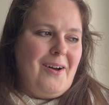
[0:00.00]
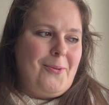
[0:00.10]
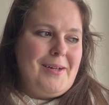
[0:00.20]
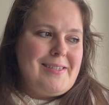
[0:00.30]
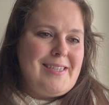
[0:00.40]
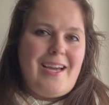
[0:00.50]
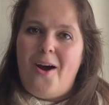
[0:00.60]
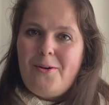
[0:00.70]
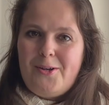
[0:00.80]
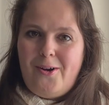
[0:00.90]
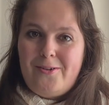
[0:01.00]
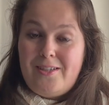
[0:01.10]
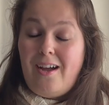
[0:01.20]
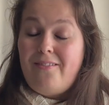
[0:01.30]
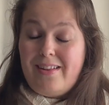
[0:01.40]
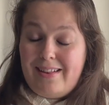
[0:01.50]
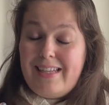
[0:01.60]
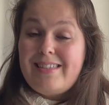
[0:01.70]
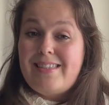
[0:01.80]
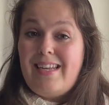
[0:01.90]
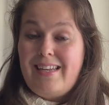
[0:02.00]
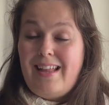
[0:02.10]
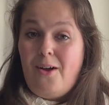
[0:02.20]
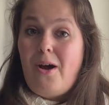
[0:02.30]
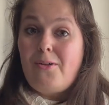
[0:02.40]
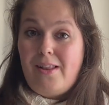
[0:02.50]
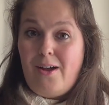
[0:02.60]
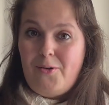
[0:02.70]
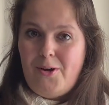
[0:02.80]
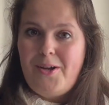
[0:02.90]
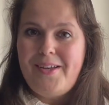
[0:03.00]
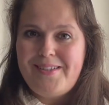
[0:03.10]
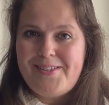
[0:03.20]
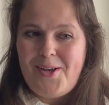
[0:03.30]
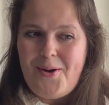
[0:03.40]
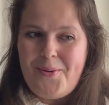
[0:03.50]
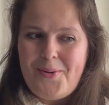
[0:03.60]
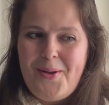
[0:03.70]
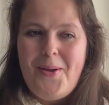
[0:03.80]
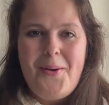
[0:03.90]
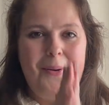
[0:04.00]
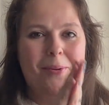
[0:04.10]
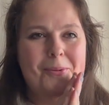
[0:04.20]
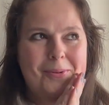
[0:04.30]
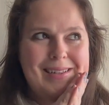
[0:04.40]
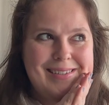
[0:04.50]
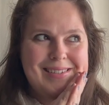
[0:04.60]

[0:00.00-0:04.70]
We'll see how it goes. I've at least said it now out loud, so we'll